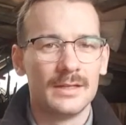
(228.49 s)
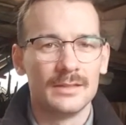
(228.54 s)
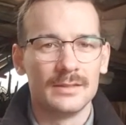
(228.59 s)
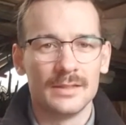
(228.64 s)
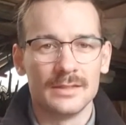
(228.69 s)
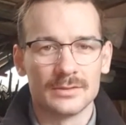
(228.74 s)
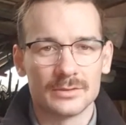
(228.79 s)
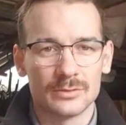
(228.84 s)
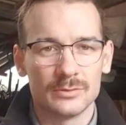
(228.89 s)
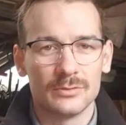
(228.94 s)

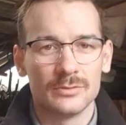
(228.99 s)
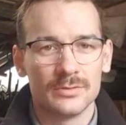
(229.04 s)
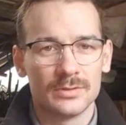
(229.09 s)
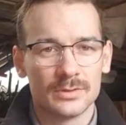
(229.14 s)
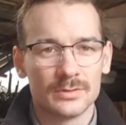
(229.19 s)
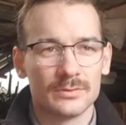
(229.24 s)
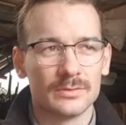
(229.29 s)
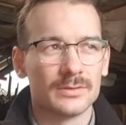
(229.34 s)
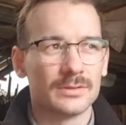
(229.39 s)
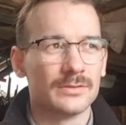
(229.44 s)
There's all
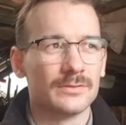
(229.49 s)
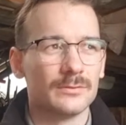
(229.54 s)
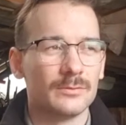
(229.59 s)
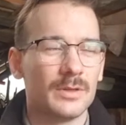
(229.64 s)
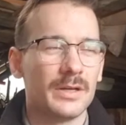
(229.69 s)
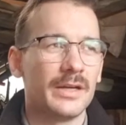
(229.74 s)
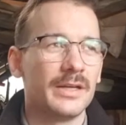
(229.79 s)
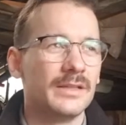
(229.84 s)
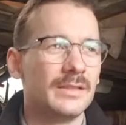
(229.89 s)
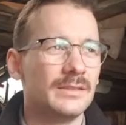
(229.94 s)
sorts of
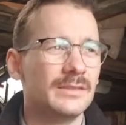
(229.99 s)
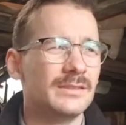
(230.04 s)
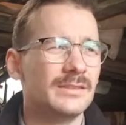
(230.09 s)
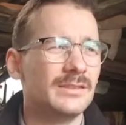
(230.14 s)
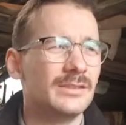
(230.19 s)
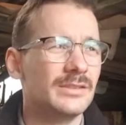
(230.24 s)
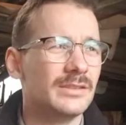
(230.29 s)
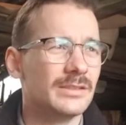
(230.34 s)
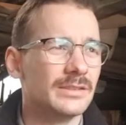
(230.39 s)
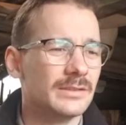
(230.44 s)
ways
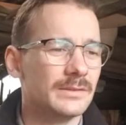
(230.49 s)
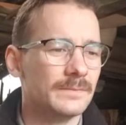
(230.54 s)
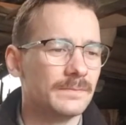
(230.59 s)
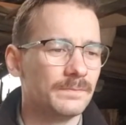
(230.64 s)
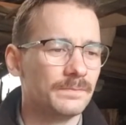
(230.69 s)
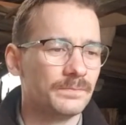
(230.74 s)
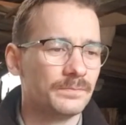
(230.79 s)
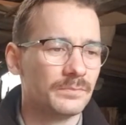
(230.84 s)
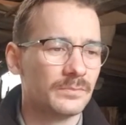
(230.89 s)
you can